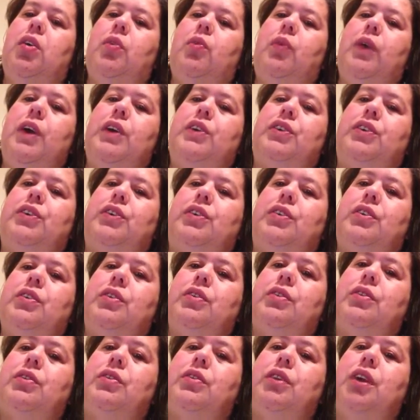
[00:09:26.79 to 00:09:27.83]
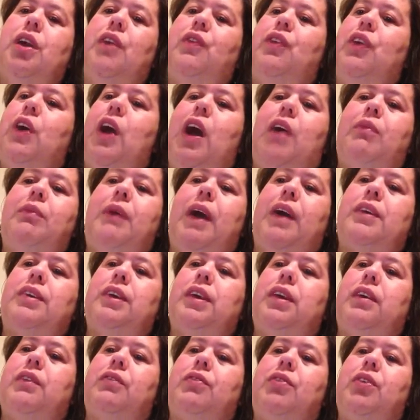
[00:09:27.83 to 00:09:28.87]
which if you have
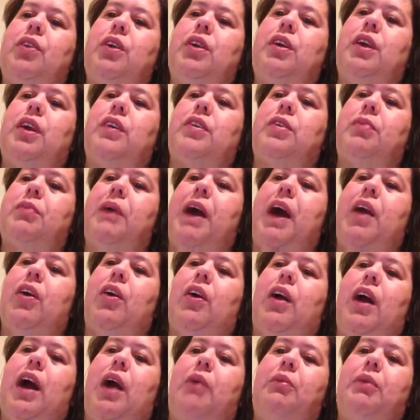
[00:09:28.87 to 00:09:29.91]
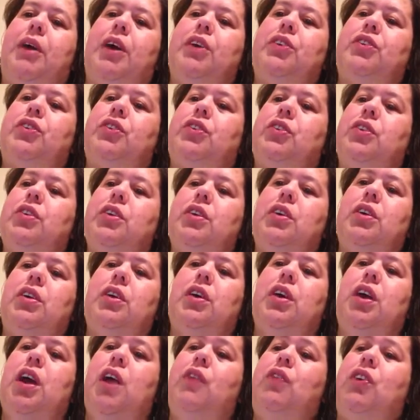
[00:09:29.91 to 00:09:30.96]
Mexican food, it doesn't matter how much.
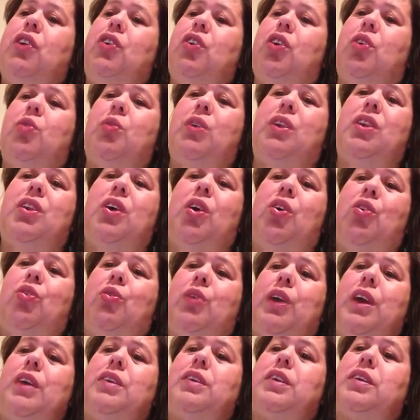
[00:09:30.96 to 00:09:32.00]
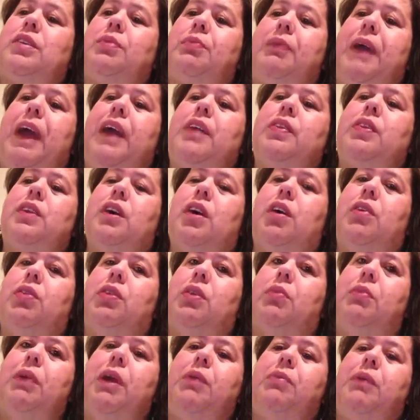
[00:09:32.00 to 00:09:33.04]
If you cook with no grease, it's make the
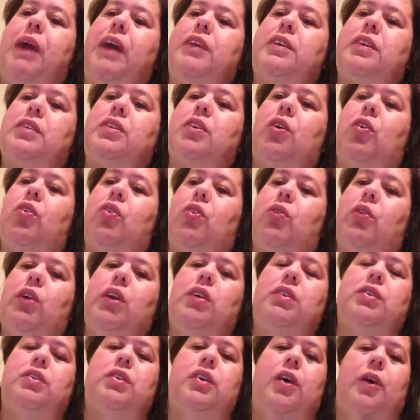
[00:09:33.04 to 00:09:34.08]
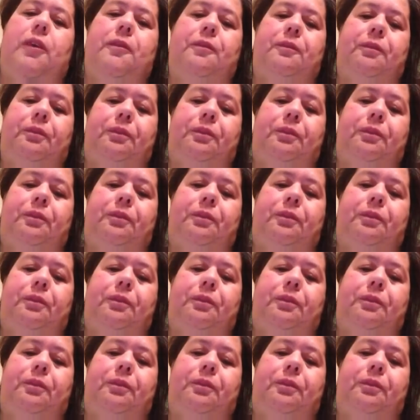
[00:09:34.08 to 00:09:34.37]
the meat makes its own grease. So